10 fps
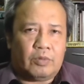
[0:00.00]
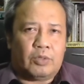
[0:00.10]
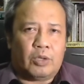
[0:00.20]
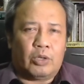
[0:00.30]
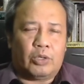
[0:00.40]

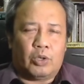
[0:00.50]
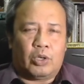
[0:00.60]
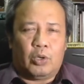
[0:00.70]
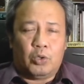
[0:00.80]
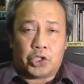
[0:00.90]

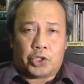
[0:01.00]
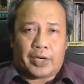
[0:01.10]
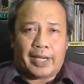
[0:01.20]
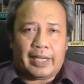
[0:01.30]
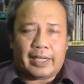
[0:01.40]
Don't lose
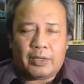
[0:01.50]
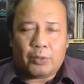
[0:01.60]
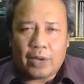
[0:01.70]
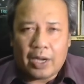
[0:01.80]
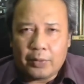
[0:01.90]
track.
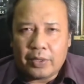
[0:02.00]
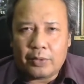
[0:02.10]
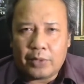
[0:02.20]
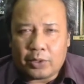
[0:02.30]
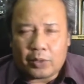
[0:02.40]
Why
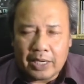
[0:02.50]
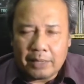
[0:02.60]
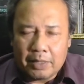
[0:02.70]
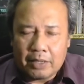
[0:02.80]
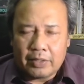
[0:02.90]
we're talking
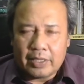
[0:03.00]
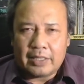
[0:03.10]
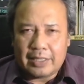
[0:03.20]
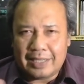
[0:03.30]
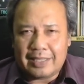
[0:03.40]
about
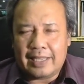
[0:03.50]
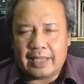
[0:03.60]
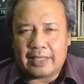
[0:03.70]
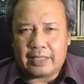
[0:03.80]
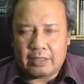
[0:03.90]
this is
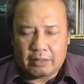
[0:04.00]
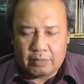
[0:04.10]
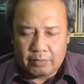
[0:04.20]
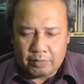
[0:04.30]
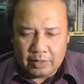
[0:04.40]
that
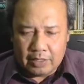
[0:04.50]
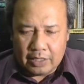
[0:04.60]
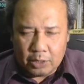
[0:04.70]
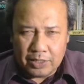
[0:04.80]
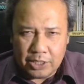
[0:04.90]
the
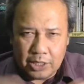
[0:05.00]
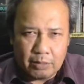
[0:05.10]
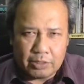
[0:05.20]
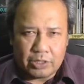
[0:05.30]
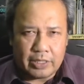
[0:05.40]
human
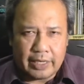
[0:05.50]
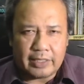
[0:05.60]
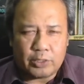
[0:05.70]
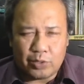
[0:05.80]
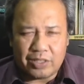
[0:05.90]
genome
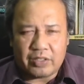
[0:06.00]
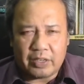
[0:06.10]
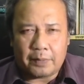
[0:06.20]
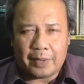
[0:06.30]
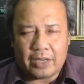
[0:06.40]
contains
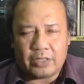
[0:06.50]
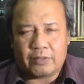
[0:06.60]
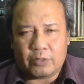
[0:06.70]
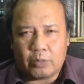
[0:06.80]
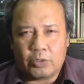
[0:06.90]
23 pairs
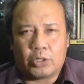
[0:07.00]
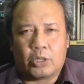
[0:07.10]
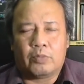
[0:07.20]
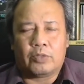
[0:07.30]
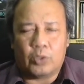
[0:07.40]
of
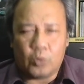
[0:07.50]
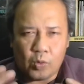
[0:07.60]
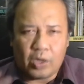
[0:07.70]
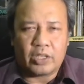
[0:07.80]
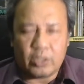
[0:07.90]
chromosomes. You
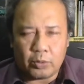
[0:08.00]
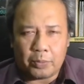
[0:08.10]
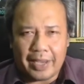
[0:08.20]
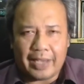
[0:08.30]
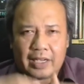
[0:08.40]
want to
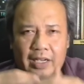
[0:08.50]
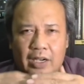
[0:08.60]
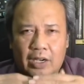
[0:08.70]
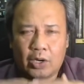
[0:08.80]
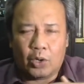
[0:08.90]
make
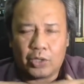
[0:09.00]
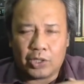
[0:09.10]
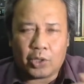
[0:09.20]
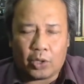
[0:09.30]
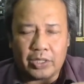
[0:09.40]
clone
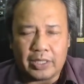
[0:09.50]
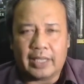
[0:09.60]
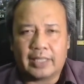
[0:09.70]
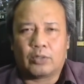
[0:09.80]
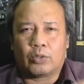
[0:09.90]

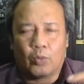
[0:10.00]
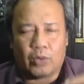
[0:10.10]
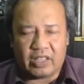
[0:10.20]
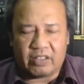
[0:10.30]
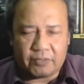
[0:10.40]
contigs, so
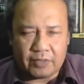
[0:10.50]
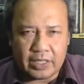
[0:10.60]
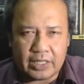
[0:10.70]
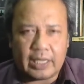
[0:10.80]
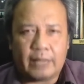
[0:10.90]
one of the
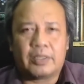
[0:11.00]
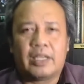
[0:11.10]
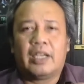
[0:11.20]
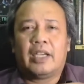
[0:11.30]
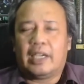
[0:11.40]
first
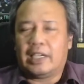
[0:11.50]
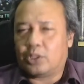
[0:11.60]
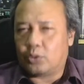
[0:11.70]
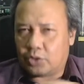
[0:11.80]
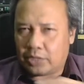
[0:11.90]
steps is
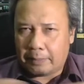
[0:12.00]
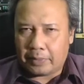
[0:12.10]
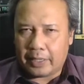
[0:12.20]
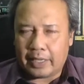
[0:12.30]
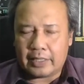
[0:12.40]
to
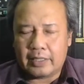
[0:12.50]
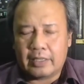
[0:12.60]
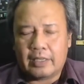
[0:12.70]
separate